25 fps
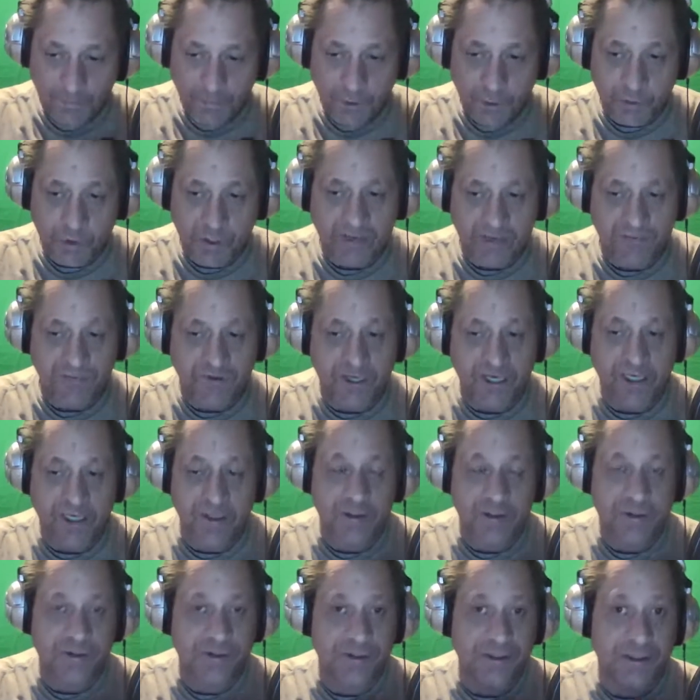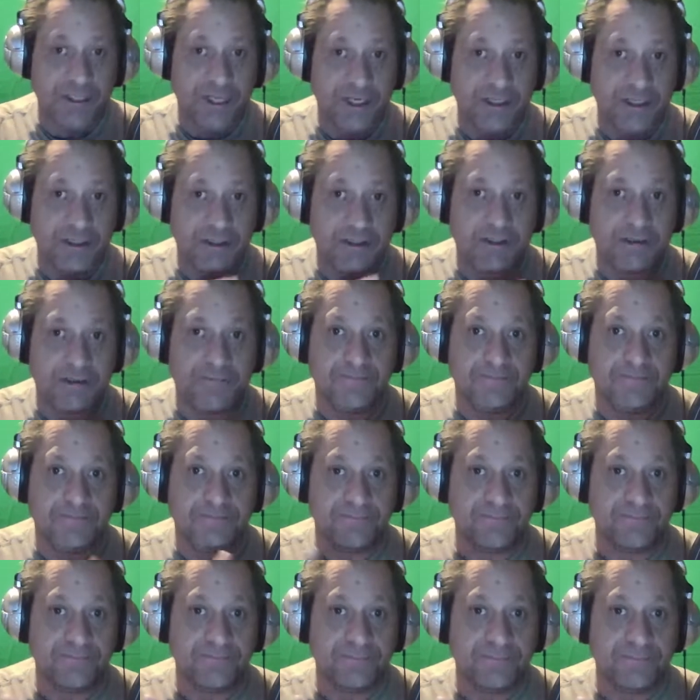whenever I go to the doctor,
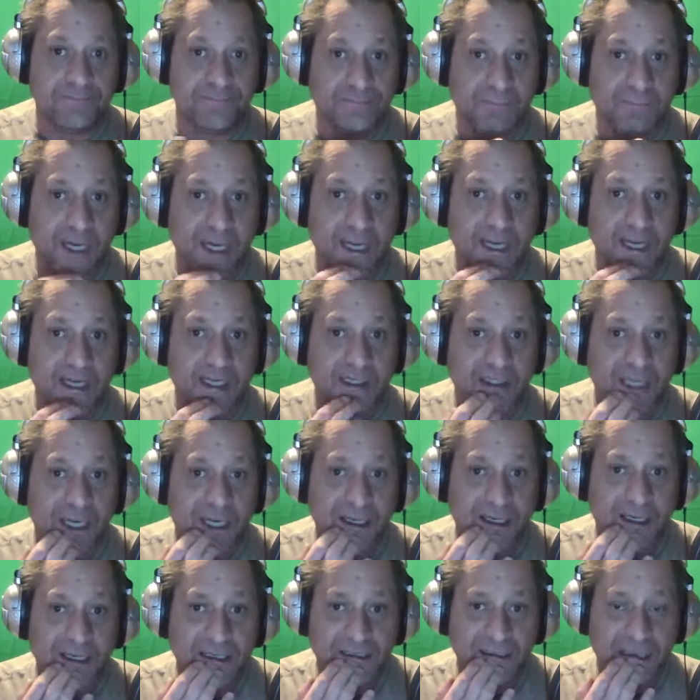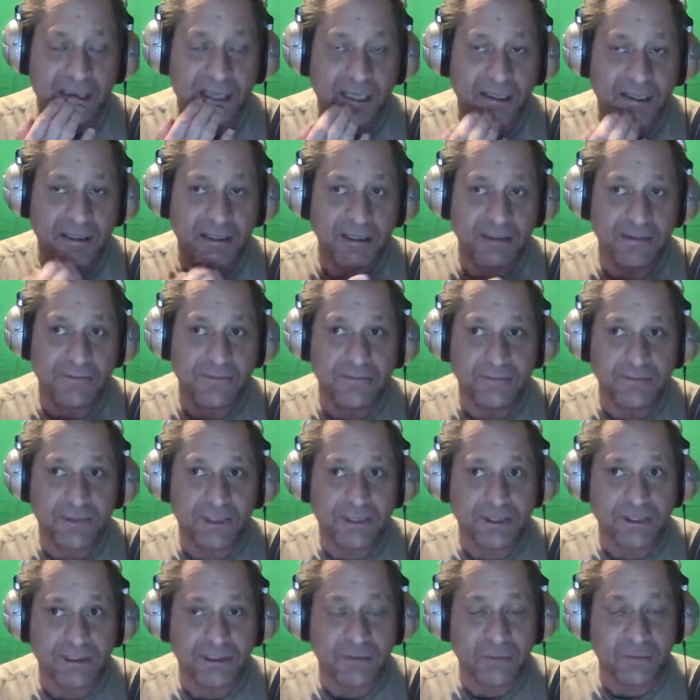my anxiety, it just
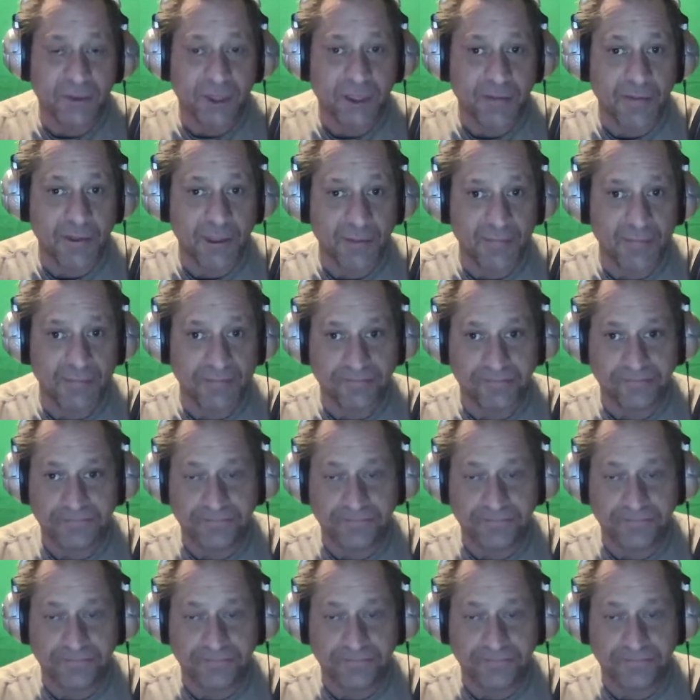pops up.